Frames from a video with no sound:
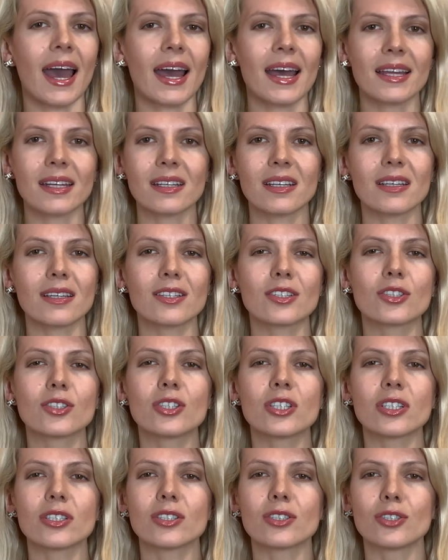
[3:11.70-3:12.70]
and it
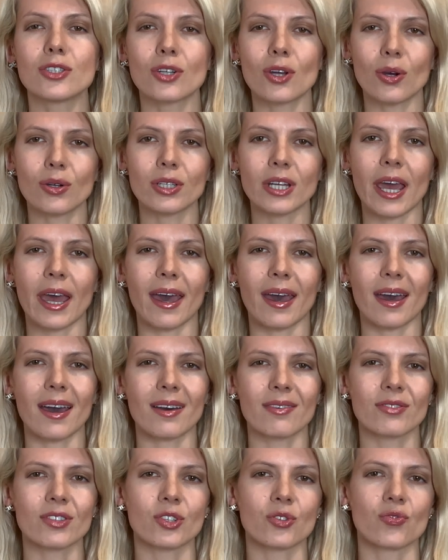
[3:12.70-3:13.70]
did not
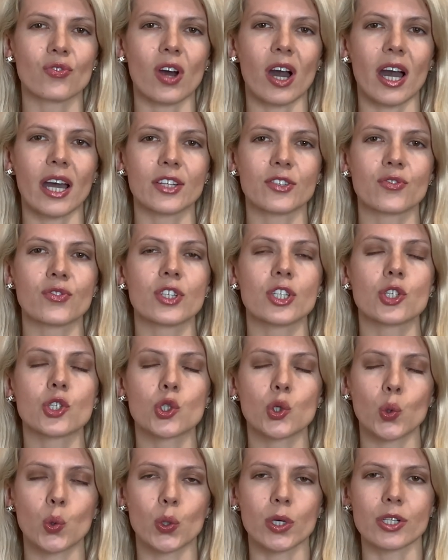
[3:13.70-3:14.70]
have the right
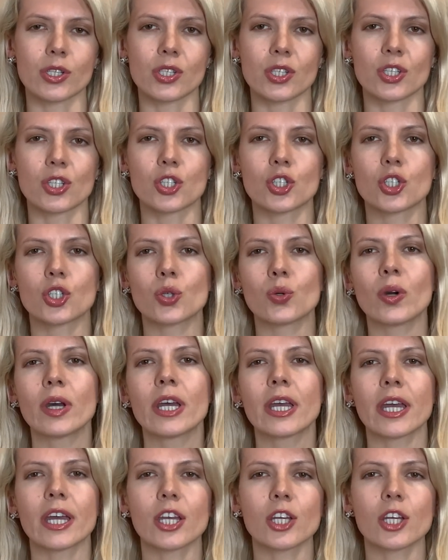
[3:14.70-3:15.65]
resources to